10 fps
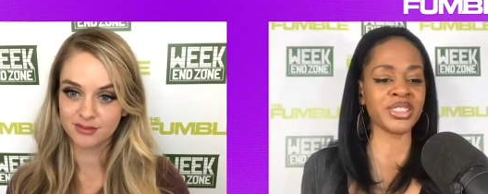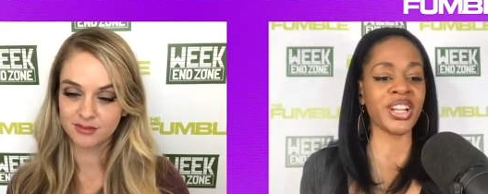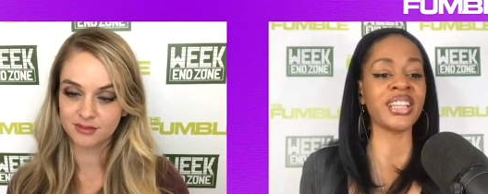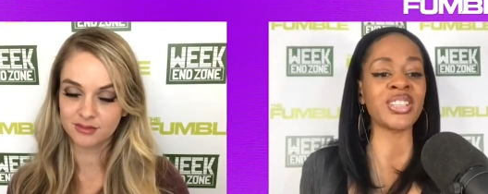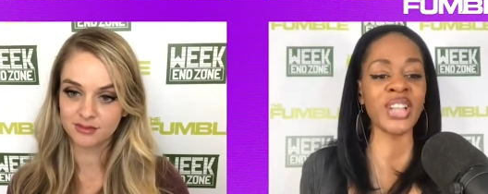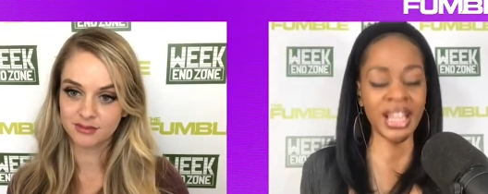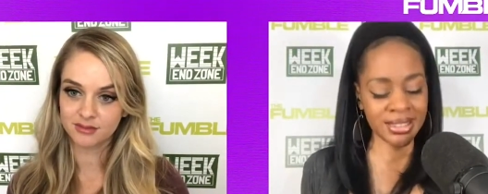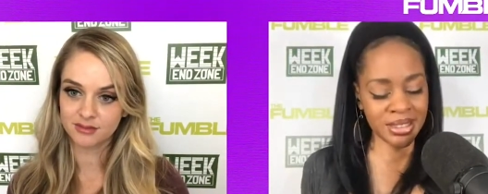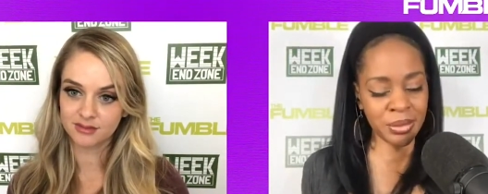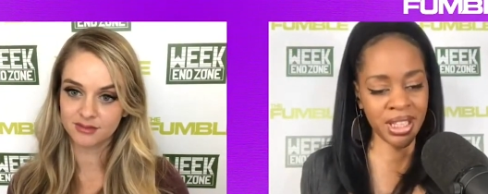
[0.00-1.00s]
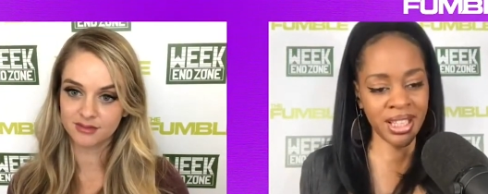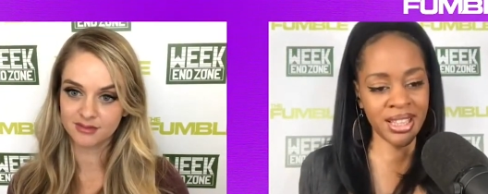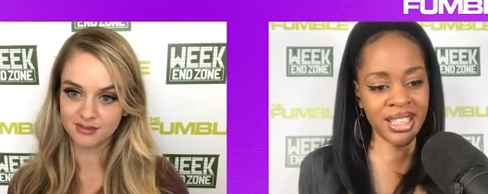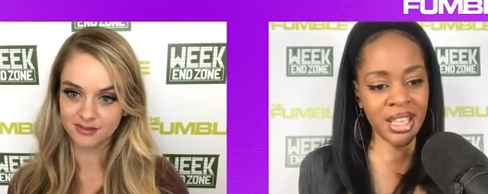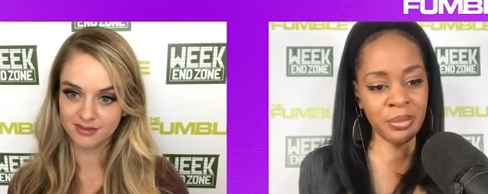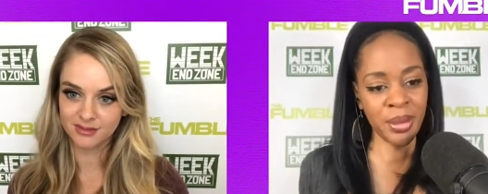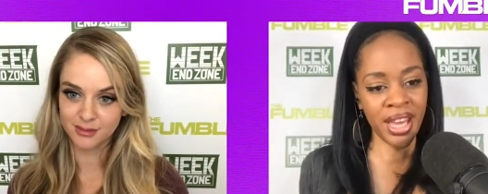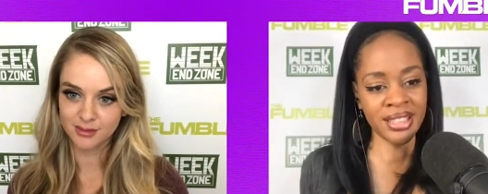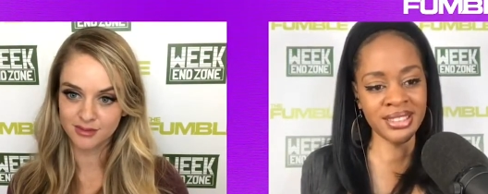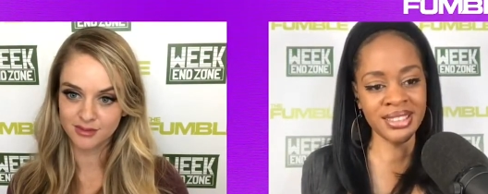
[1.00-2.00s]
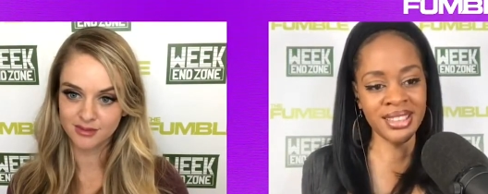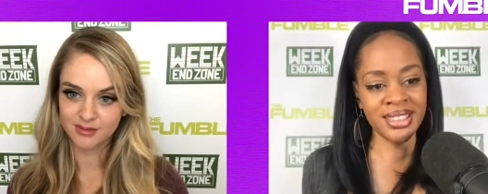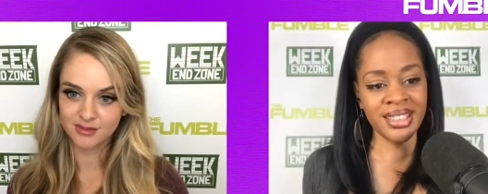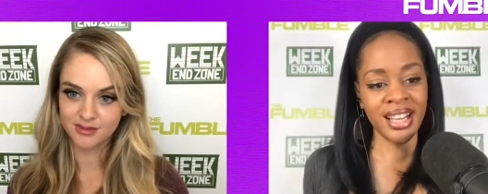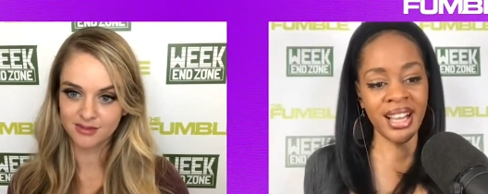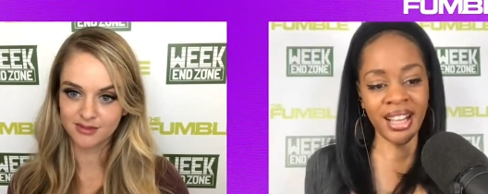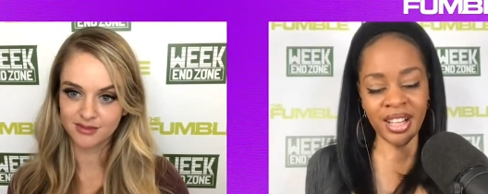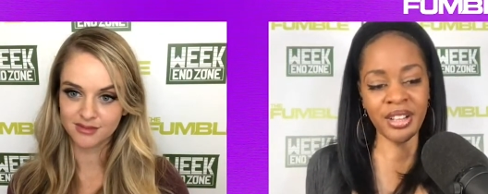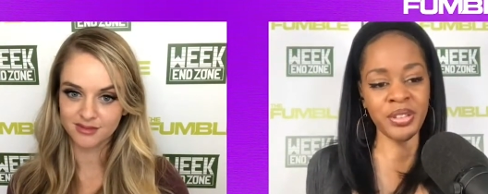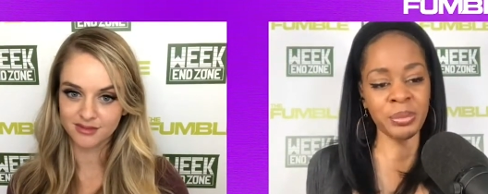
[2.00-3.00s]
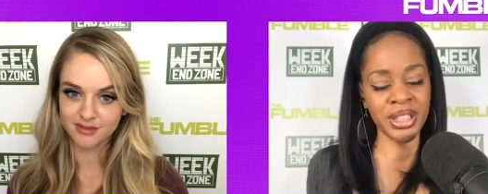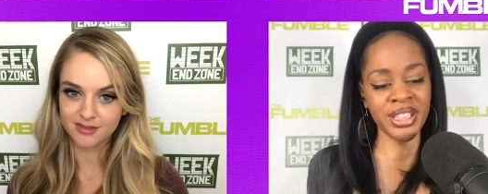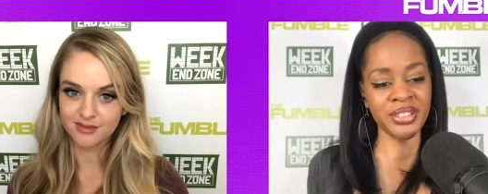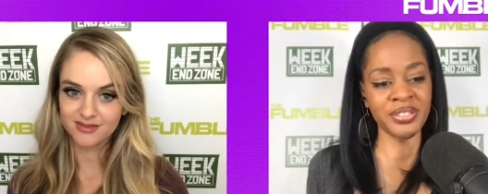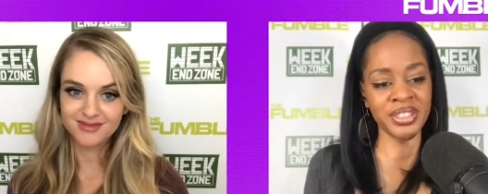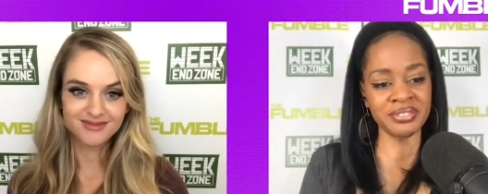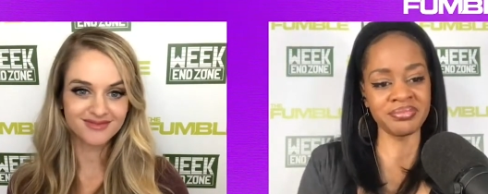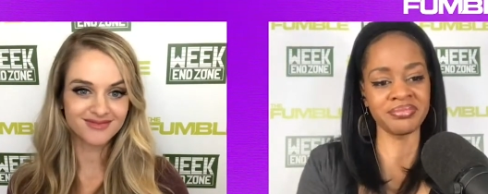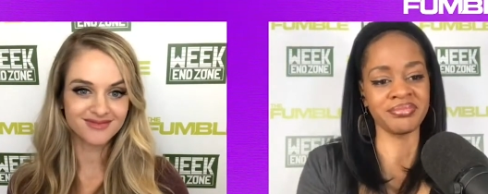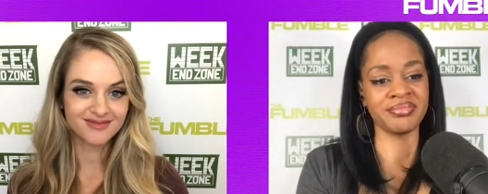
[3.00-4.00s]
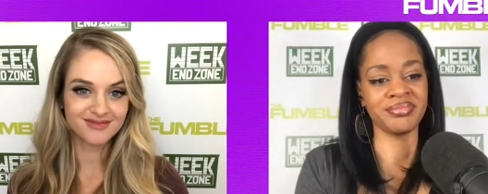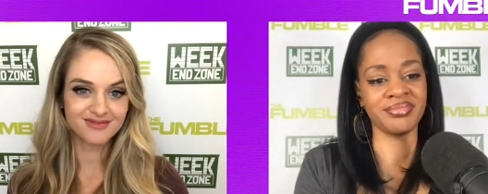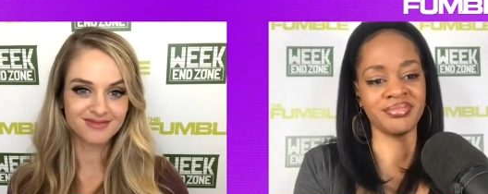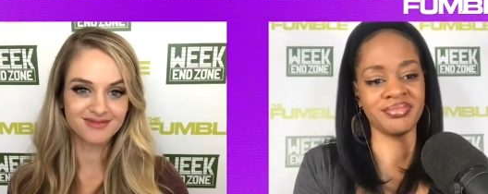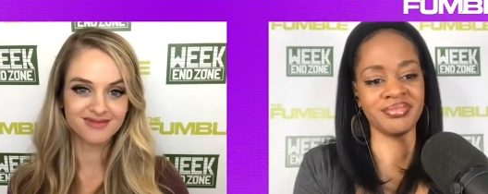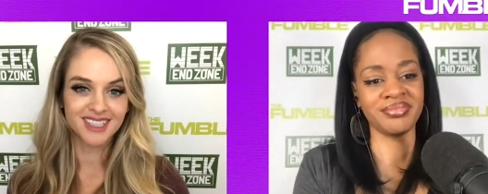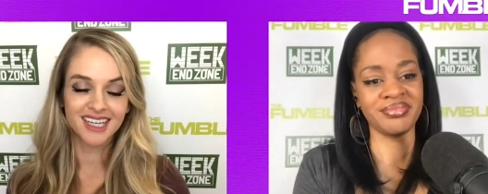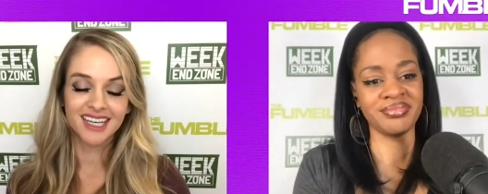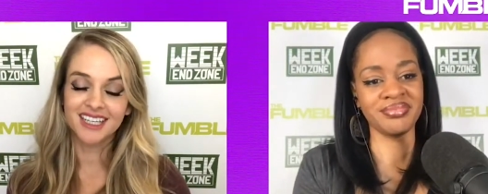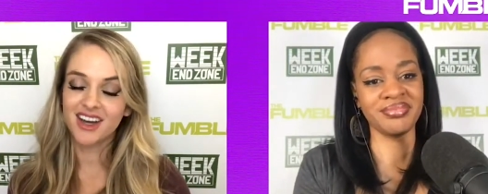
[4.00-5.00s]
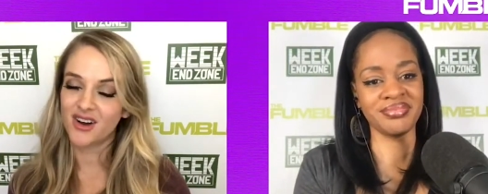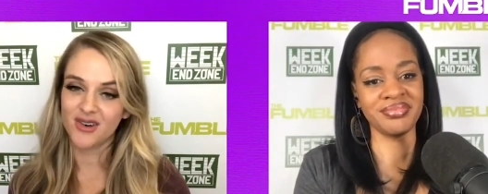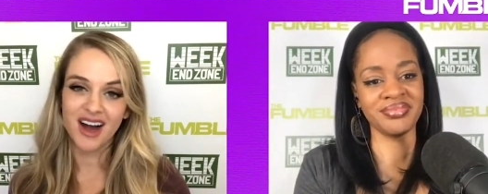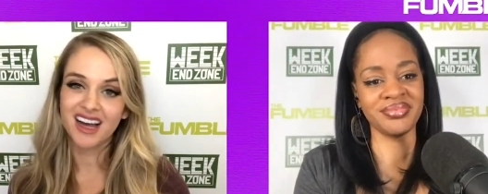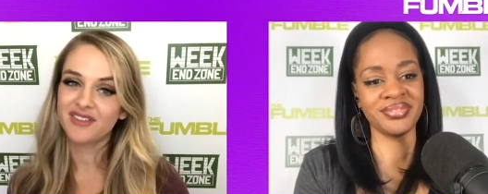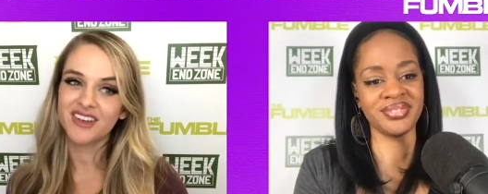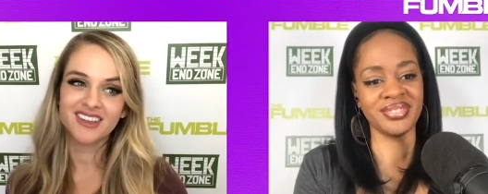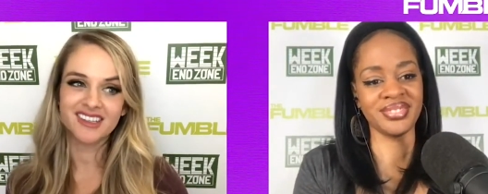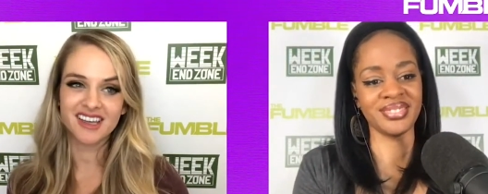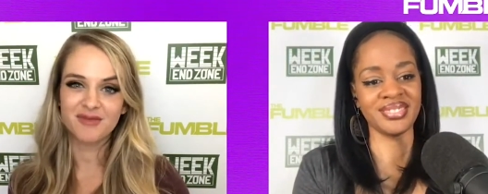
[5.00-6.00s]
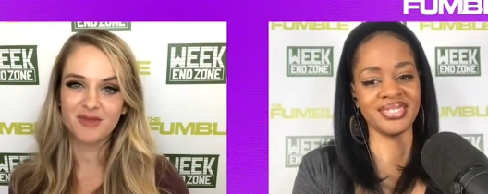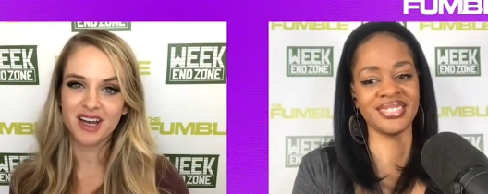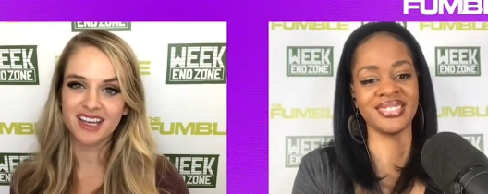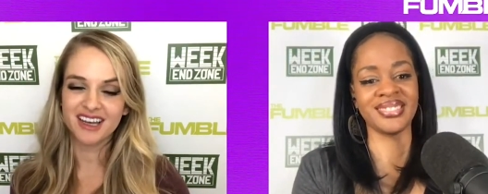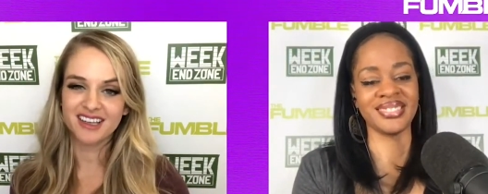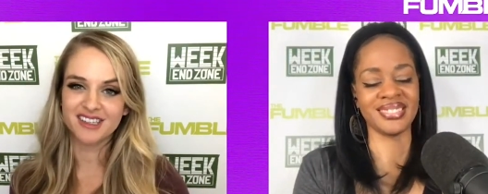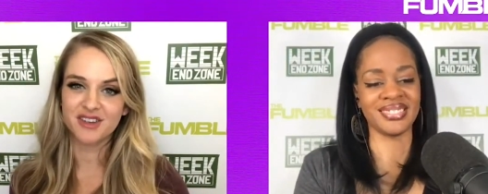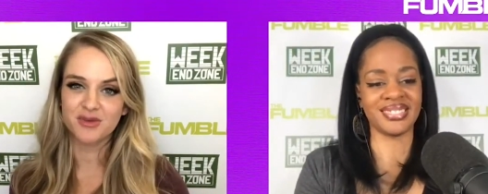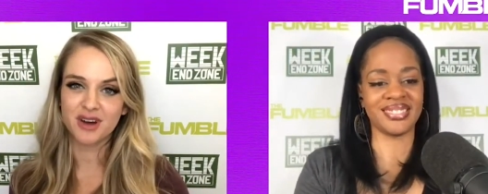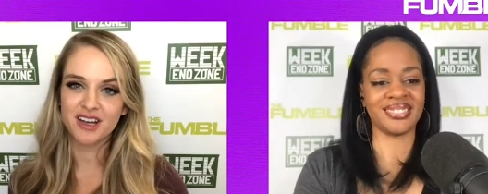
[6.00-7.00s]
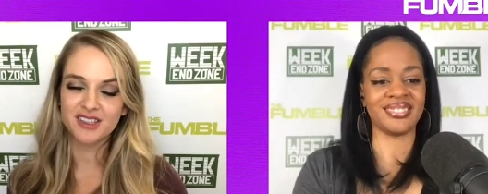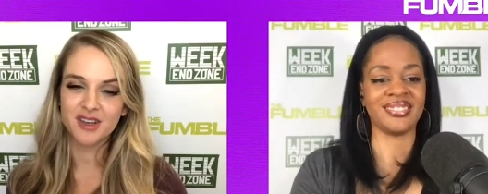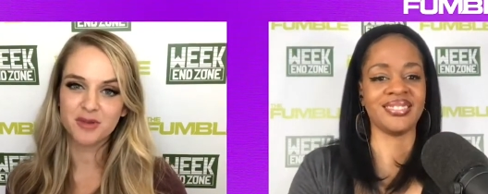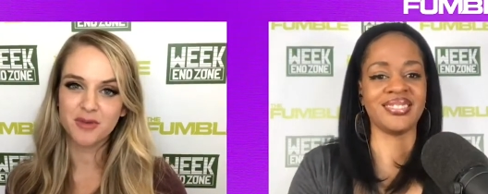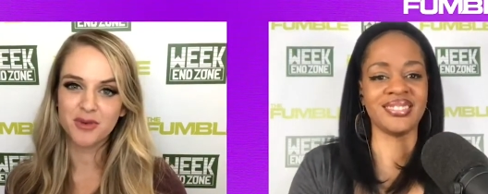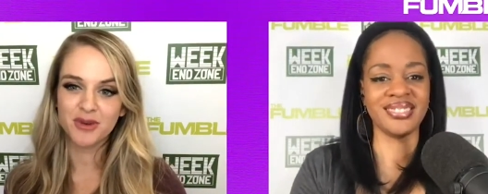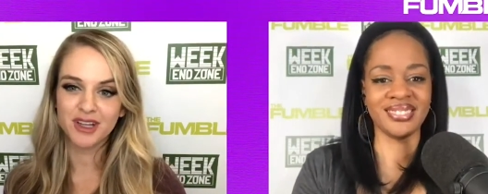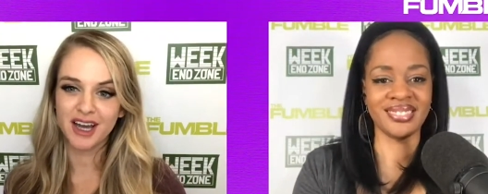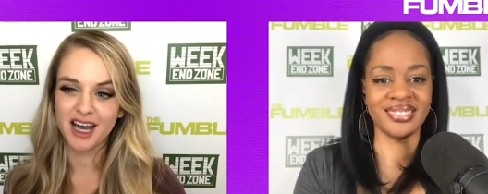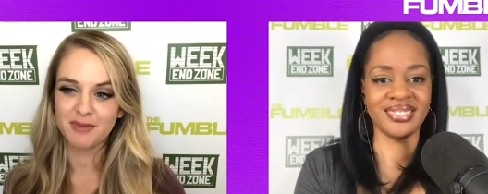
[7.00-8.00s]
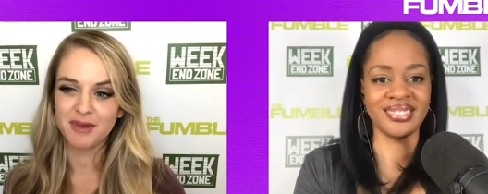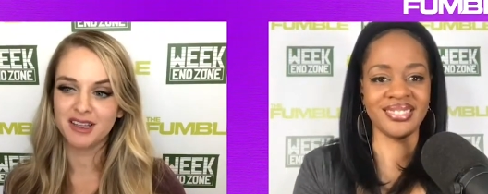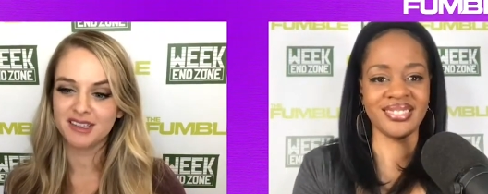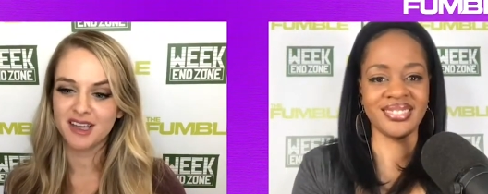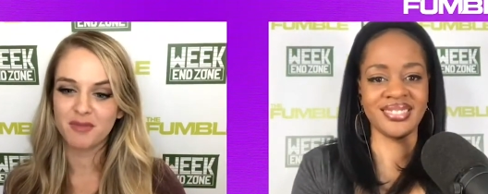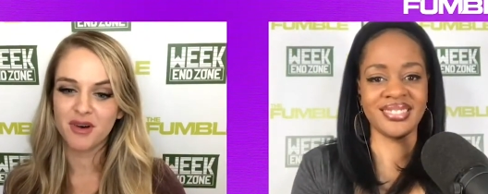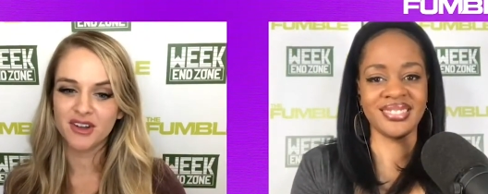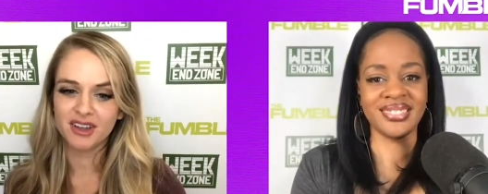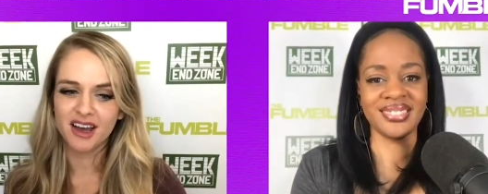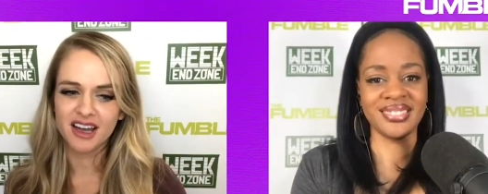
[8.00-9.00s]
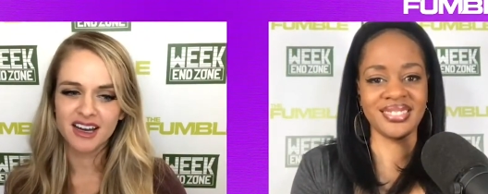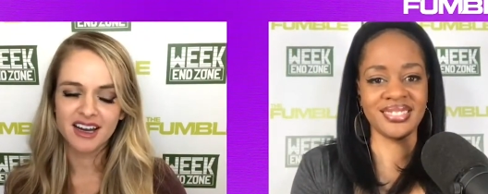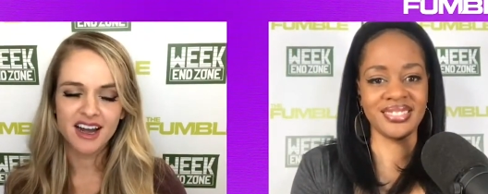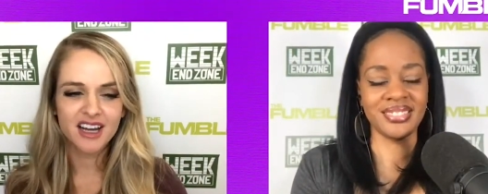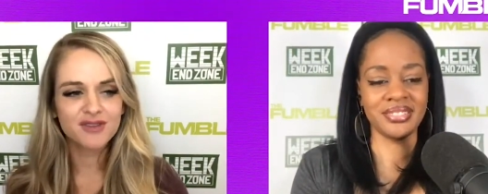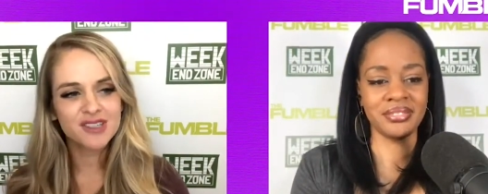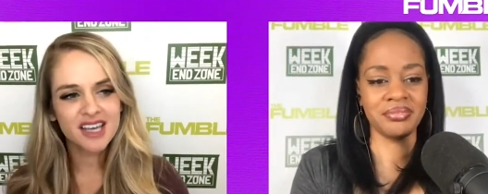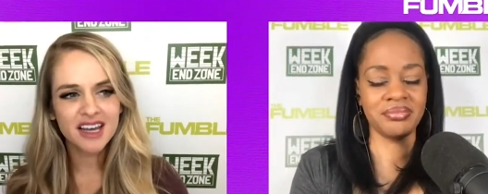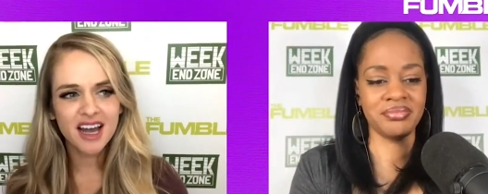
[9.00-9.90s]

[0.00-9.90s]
Speaker 1: Pierce are underestimating the impact of Blake Griffin? No, I
Speaker 2: feel the same way as you. When I saw people really hyping this up online, I kind of was